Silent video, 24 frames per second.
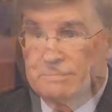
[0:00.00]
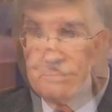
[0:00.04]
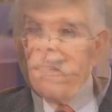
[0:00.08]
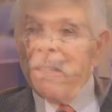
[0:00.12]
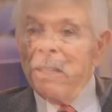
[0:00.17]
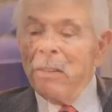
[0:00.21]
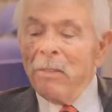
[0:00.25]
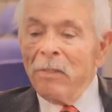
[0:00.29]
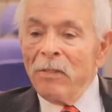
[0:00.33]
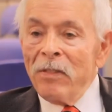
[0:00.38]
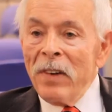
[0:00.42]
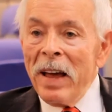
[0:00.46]

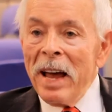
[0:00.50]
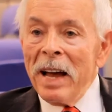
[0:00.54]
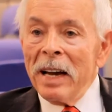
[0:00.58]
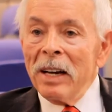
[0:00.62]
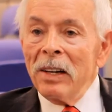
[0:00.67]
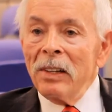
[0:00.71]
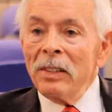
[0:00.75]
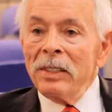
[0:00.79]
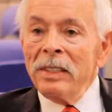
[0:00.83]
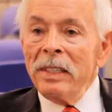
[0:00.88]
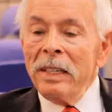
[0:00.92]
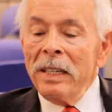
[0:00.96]
The
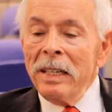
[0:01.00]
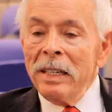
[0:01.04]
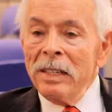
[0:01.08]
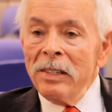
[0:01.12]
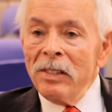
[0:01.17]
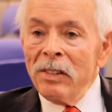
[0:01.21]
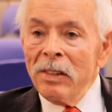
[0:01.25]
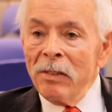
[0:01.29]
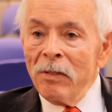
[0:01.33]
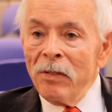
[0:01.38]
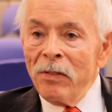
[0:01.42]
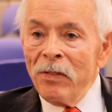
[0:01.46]
faculty
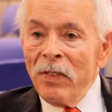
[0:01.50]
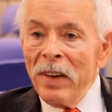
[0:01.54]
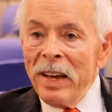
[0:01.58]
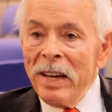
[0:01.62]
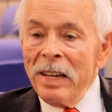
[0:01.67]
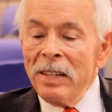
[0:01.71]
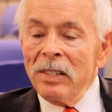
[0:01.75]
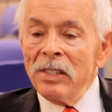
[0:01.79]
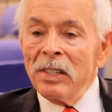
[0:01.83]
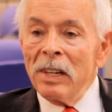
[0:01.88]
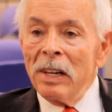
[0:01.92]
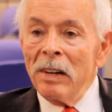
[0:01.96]
is the
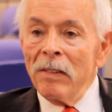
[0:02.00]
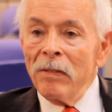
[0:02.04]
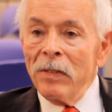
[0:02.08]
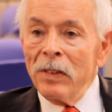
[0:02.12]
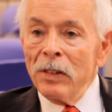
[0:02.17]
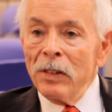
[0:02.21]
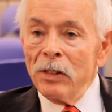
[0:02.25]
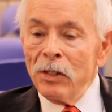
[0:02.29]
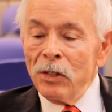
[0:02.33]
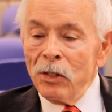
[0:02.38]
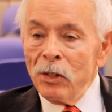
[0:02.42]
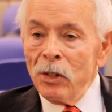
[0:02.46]
face of
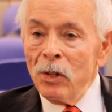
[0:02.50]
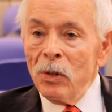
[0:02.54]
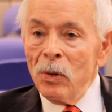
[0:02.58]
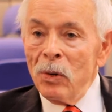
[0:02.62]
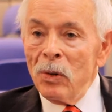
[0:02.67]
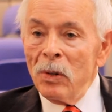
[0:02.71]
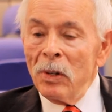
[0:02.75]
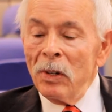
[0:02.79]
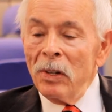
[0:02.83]
the school.